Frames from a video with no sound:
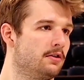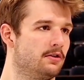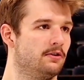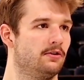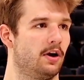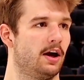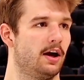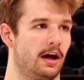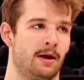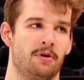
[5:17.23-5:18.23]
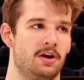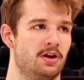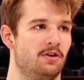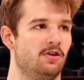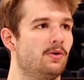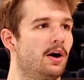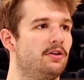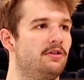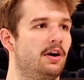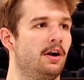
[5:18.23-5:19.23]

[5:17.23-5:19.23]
So I had my year in the U.S. there.